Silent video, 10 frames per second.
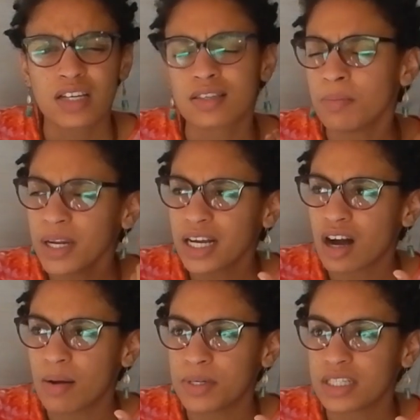somebody
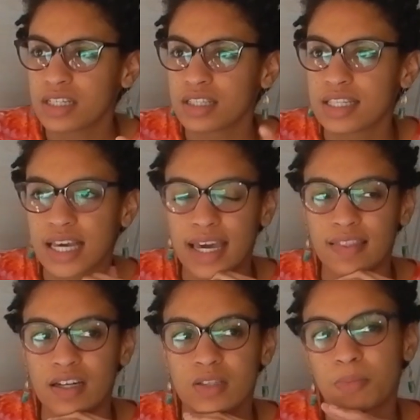commented saying
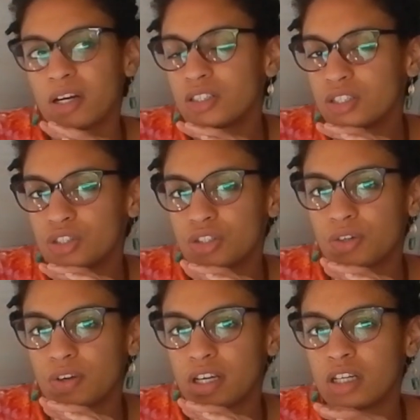that it's better to just
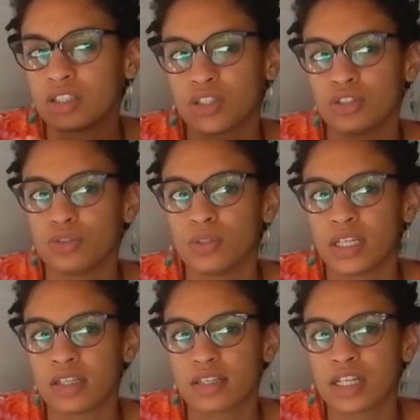create a to-do
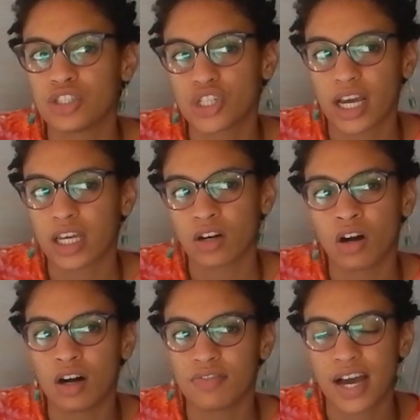list and check it
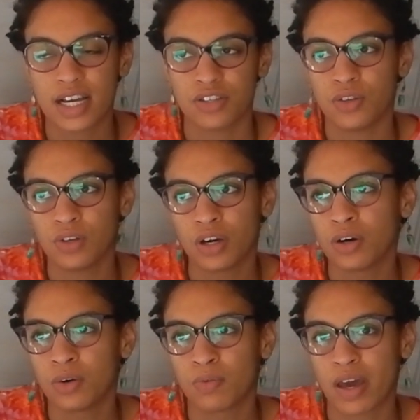off as you
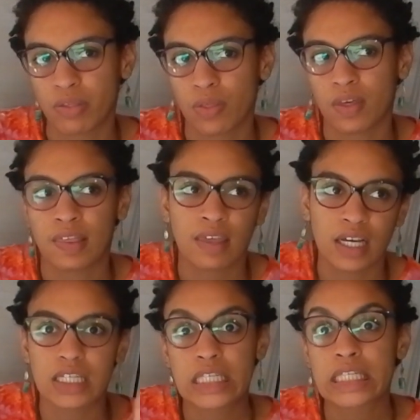go, rather than
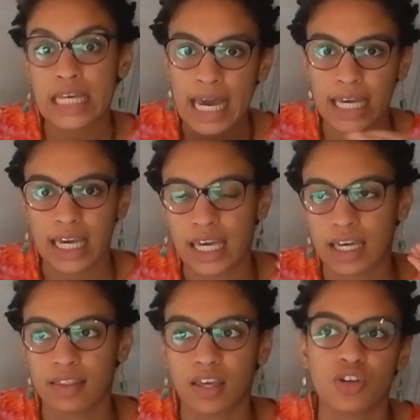like
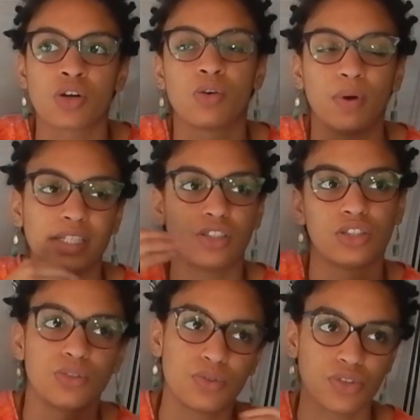saying that you're going to
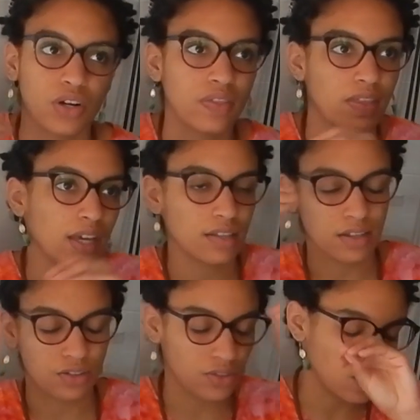do certain things
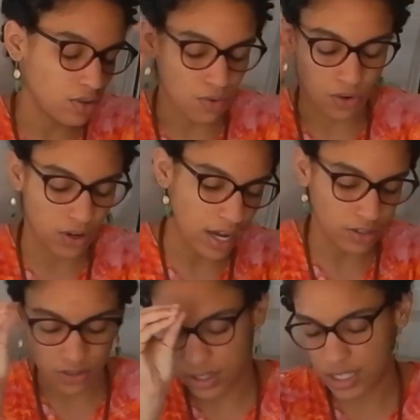in a certain order at
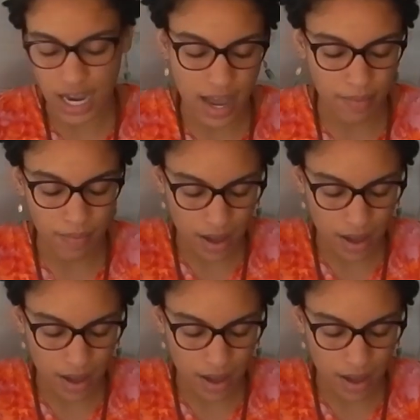a certain time.